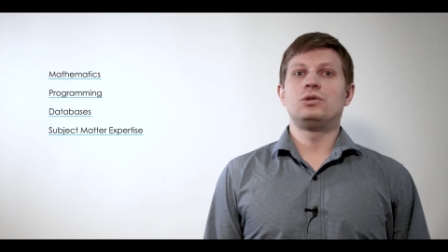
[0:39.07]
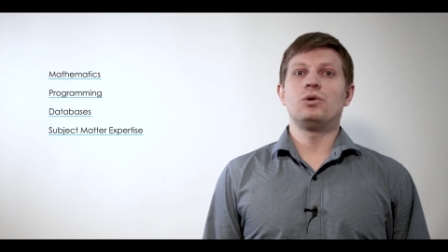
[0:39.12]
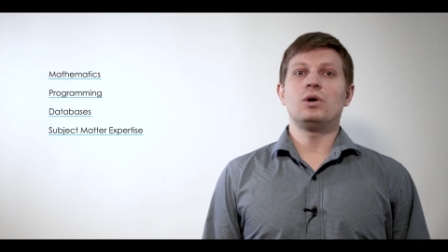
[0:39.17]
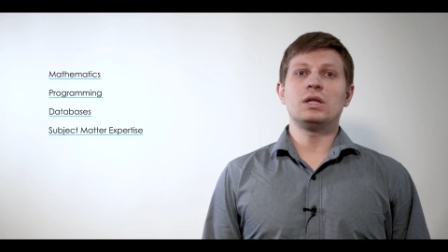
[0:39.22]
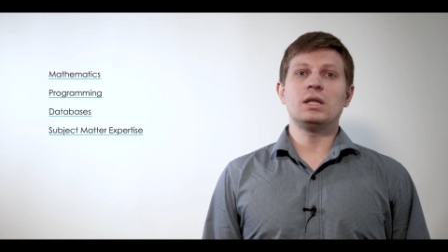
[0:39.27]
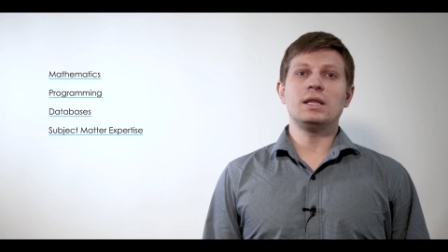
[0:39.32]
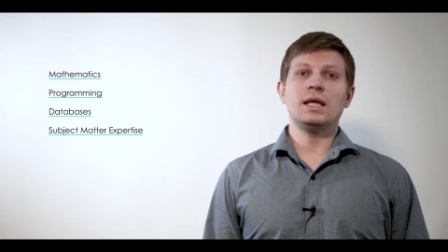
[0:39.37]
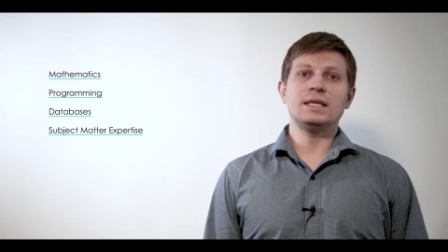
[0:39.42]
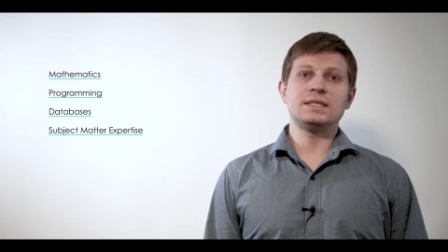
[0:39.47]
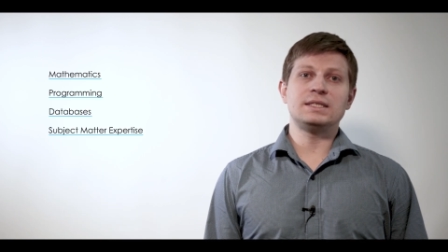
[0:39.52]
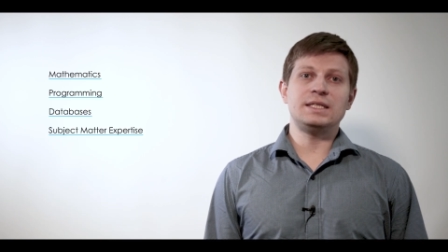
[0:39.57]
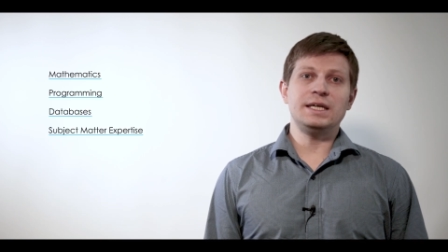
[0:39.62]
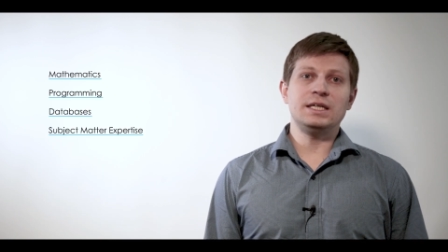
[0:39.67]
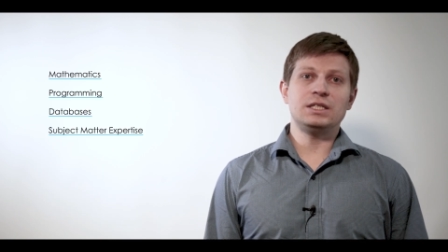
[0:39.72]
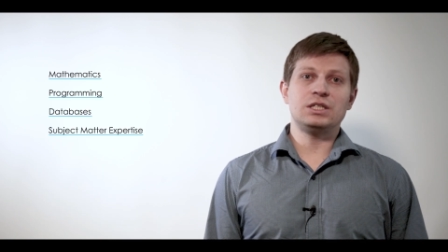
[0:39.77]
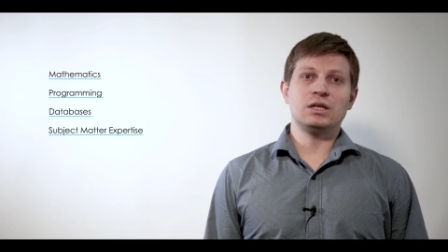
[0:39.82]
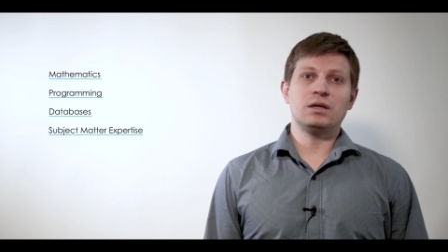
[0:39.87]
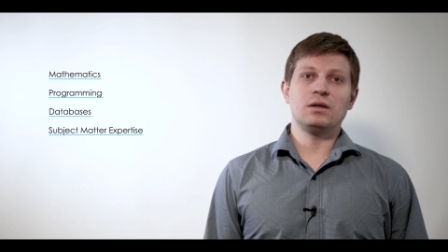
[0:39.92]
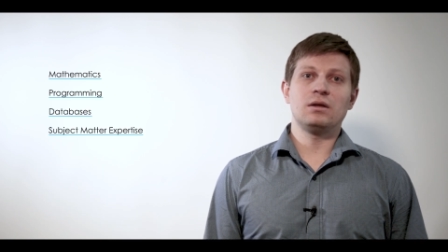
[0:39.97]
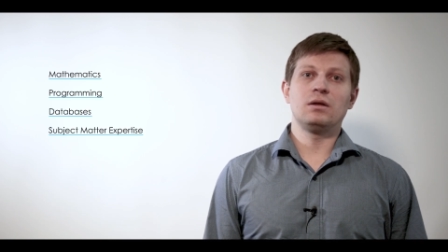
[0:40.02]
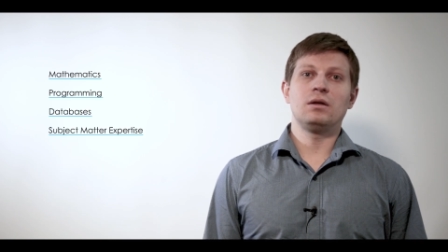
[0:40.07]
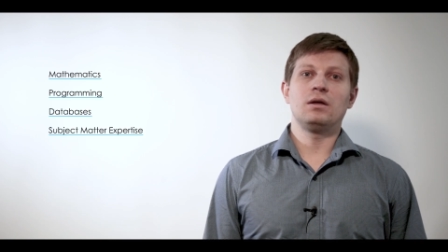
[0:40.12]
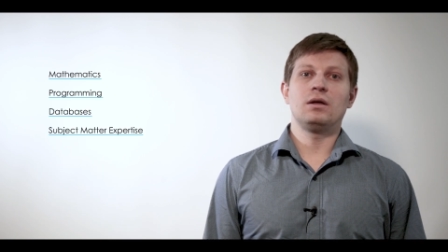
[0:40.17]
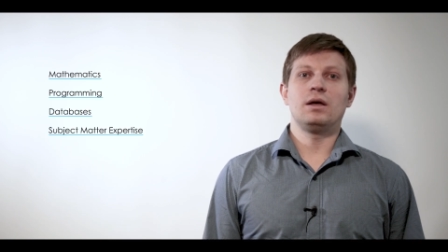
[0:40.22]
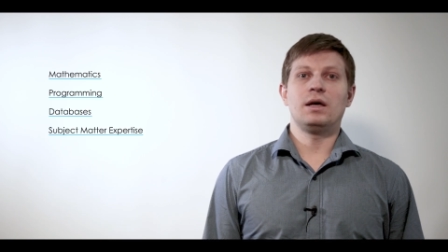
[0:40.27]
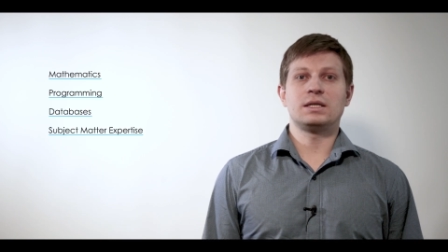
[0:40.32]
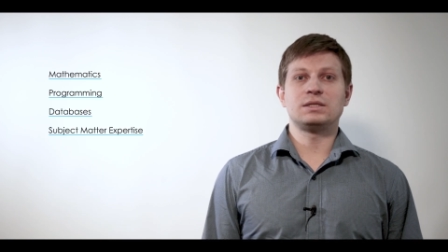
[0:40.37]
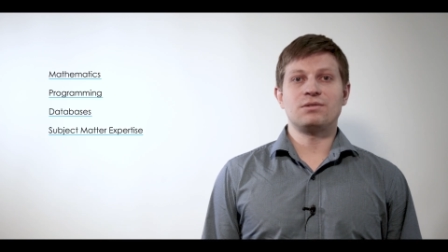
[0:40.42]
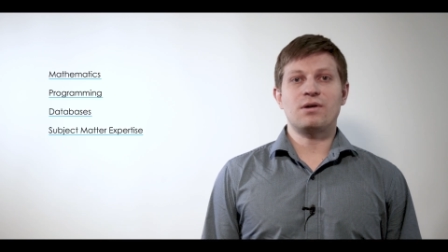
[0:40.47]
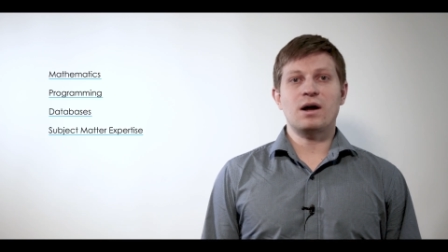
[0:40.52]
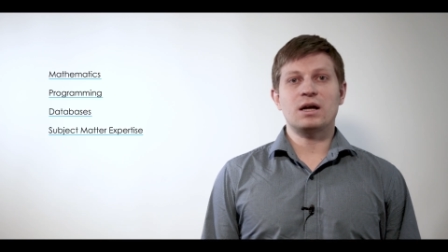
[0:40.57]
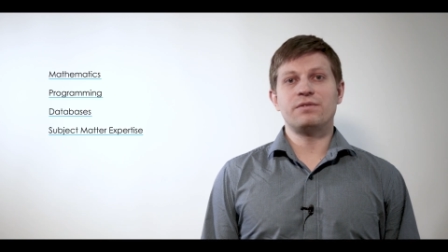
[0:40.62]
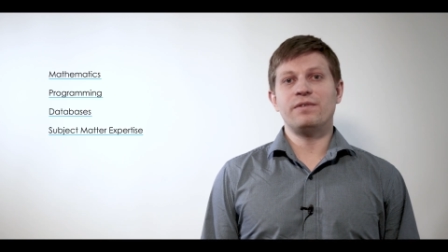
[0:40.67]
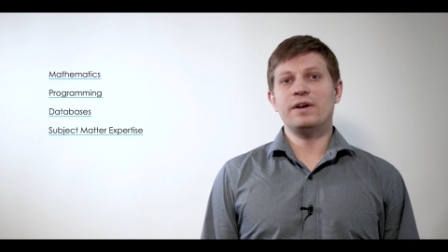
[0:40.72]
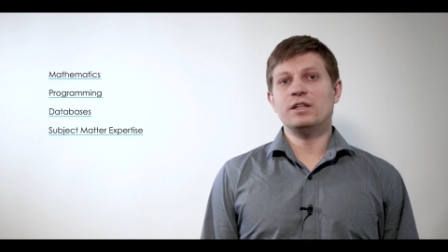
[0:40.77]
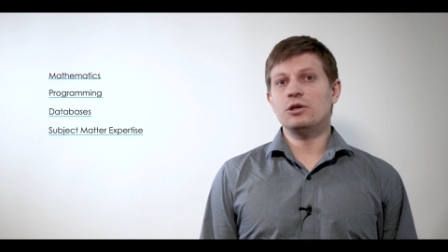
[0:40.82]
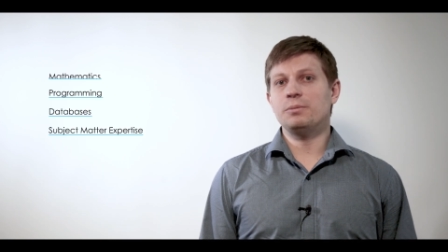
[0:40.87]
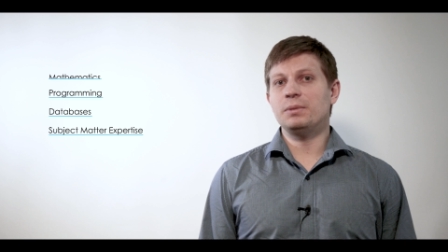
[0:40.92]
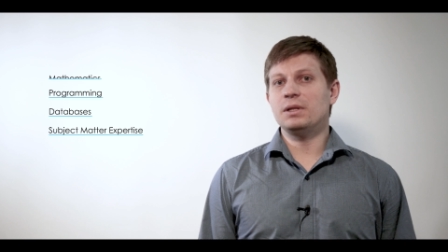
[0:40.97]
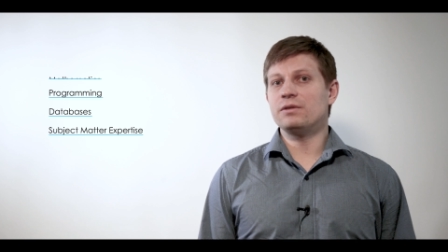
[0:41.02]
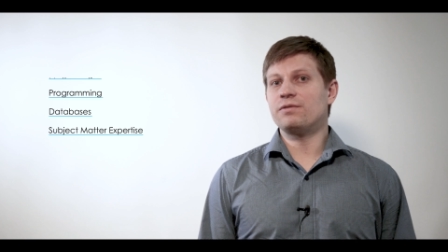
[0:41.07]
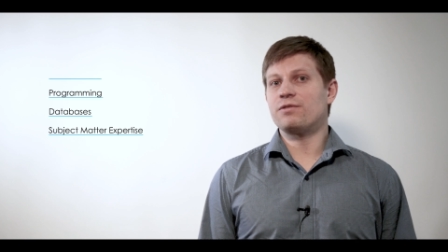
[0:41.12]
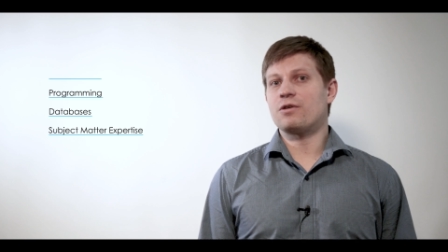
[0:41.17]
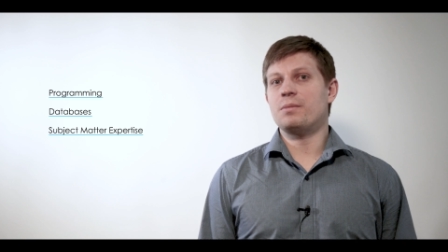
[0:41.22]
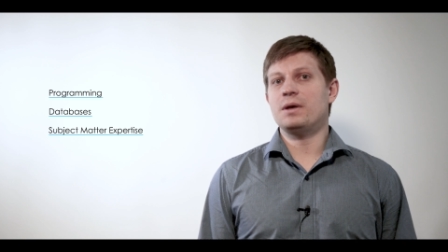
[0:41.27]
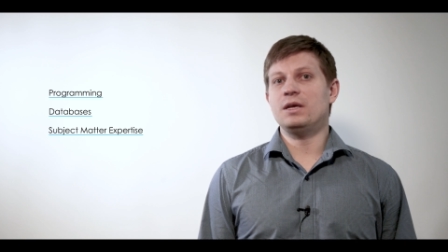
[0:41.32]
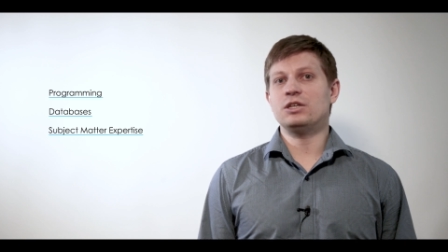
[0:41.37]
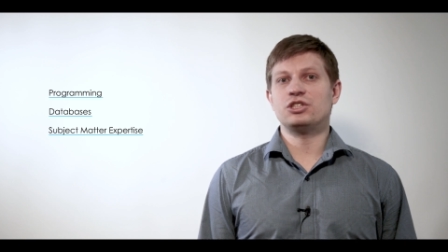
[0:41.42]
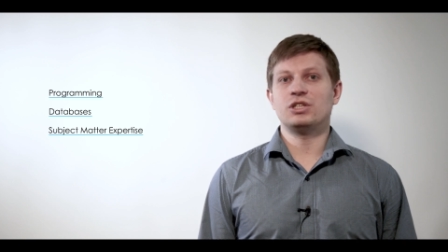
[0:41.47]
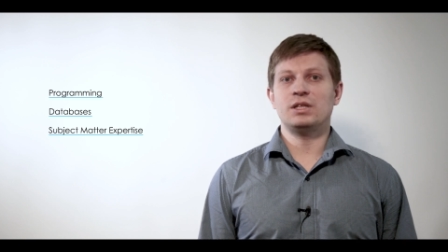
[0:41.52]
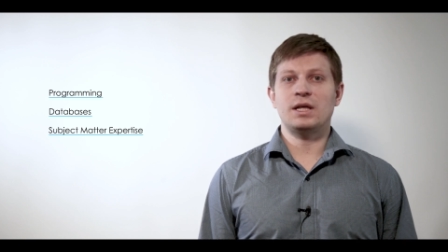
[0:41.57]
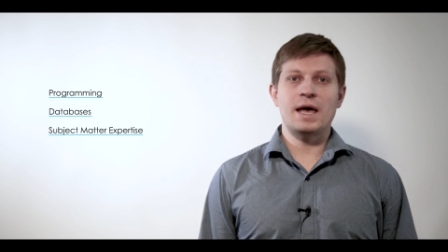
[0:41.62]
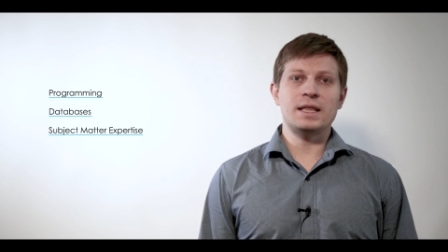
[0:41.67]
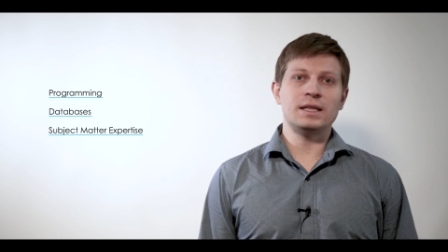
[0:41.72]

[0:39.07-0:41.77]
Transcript: to analyze data, extract valuable information